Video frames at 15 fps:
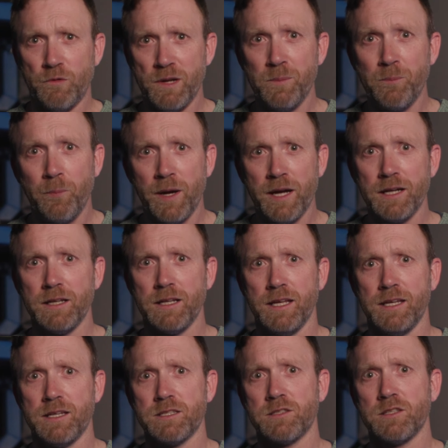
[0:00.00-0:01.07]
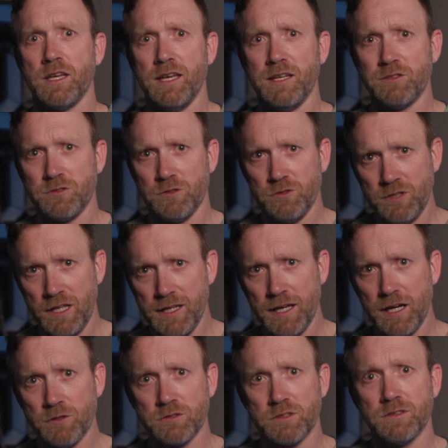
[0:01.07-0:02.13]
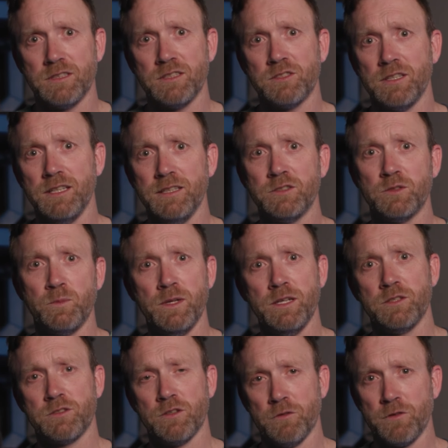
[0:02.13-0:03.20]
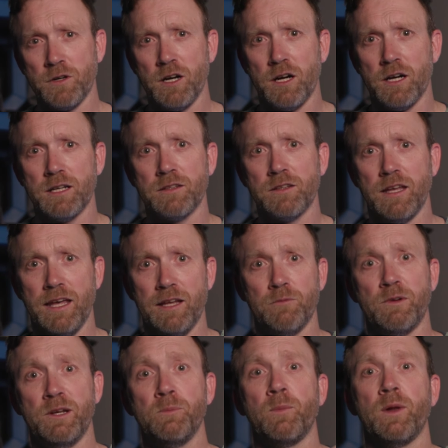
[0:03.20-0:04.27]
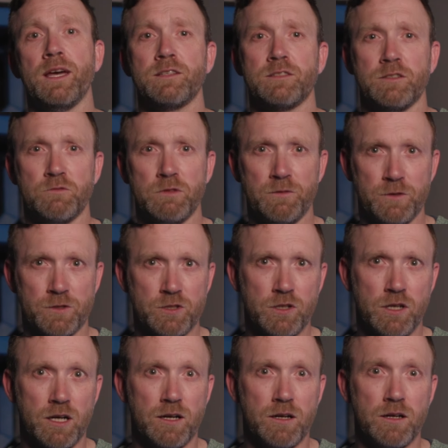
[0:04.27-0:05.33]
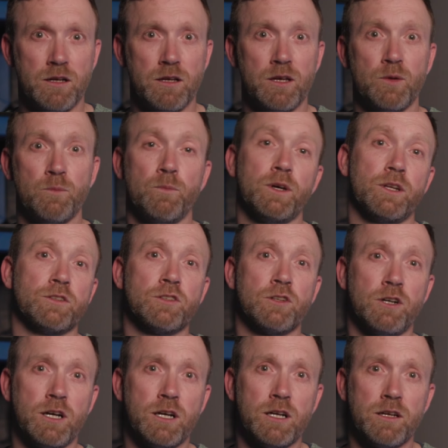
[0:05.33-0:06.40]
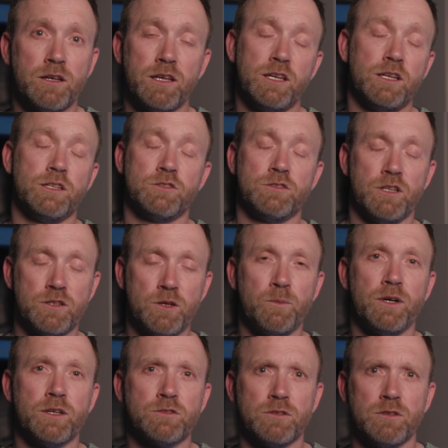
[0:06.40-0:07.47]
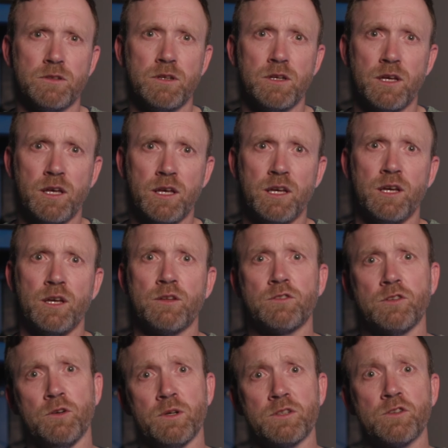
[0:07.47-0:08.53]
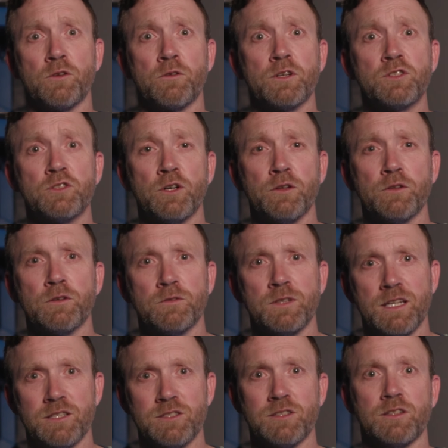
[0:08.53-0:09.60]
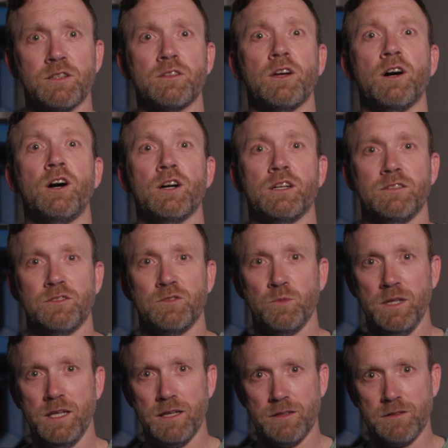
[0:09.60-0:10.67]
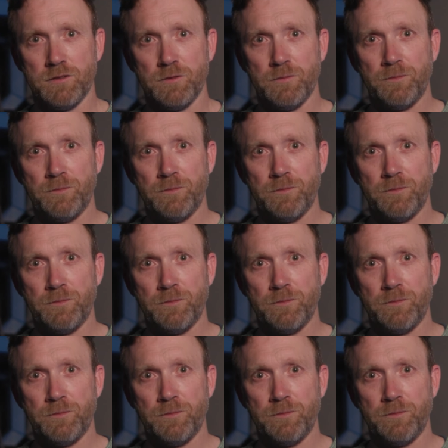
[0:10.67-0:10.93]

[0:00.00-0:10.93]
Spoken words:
repair this is to take out the diseased piece of heart and replace this with a scar. But a scar is not a muscle. So as a result of this, the heart is weakened.